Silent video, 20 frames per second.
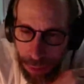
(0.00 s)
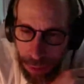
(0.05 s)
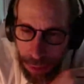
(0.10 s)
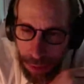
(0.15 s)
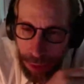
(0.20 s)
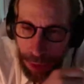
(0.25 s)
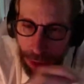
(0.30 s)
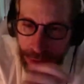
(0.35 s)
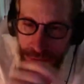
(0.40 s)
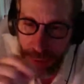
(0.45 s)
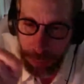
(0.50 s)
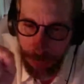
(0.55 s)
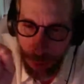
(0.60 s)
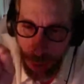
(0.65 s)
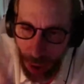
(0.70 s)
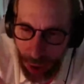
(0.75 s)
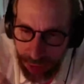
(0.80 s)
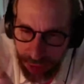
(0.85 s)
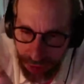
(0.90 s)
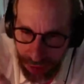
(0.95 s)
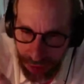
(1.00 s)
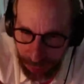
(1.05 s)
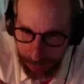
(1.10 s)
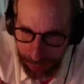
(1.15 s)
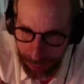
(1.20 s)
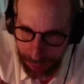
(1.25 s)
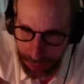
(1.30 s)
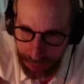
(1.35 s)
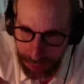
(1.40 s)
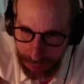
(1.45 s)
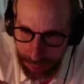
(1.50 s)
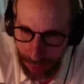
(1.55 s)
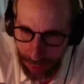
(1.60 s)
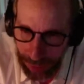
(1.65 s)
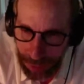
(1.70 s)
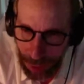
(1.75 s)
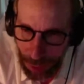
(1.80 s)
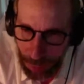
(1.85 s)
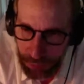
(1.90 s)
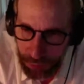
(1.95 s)
it has a positive piece, and
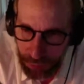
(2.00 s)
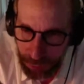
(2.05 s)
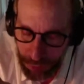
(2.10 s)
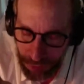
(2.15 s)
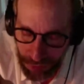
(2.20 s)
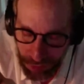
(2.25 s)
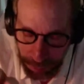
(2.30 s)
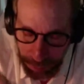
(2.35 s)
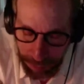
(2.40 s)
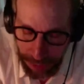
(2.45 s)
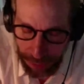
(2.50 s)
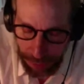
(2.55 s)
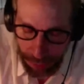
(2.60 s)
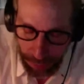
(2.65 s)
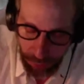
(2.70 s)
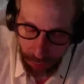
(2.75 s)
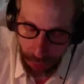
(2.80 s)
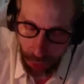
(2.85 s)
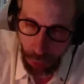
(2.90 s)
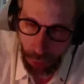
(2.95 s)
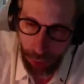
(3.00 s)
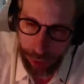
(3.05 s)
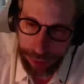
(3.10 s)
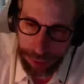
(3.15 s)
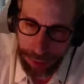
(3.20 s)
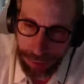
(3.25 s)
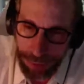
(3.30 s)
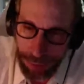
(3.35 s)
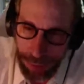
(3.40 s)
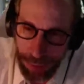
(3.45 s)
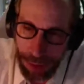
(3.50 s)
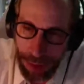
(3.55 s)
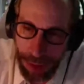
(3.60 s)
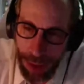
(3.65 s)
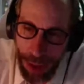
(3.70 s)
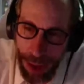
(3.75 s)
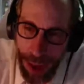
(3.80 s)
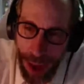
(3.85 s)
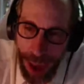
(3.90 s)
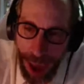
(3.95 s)
that comes from the speed of the coin,
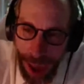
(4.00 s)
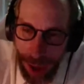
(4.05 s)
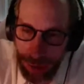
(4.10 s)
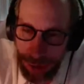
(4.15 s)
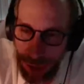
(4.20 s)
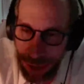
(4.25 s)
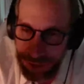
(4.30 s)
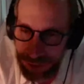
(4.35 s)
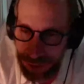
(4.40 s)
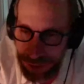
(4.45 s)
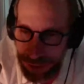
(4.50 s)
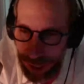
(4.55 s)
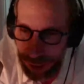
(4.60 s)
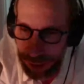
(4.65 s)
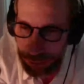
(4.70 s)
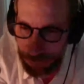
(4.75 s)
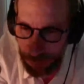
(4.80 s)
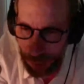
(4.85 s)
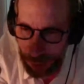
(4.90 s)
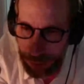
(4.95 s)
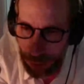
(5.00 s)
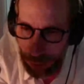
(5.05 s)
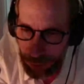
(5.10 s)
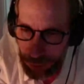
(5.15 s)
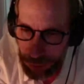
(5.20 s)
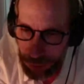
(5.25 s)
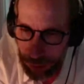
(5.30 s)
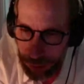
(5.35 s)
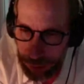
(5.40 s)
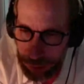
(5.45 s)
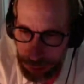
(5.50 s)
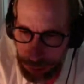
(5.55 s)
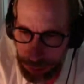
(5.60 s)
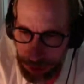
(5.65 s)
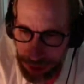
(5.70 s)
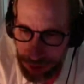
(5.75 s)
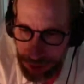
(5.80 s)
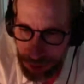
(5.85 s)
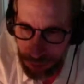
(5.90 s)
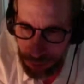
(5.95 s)
and it has a neg another click,
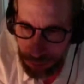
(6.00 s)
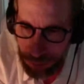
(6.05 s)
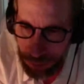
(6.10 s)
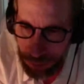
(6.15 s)
please.